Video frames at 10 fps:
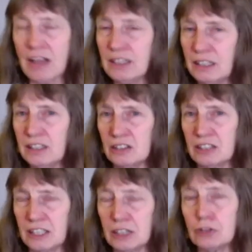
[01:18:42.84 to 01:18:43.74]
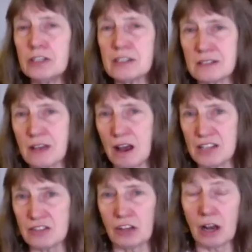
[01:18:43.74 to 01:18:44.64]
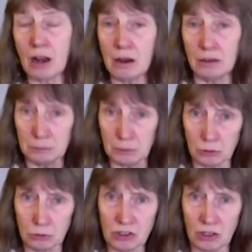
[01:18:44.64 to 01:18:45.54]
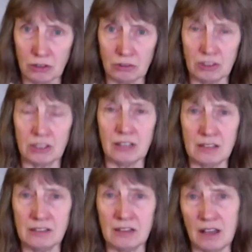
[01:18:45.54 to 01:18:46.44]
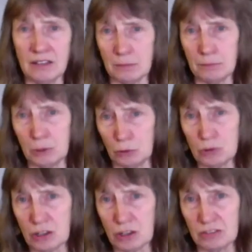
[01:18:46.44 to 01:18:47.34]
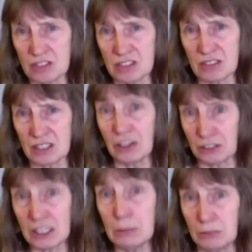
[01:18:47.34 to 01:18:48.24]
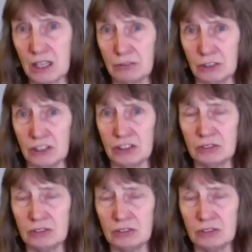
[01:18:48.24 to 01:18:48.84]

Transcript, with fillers: he could increase the size of the clone, but also and and but also you know keep the coverage.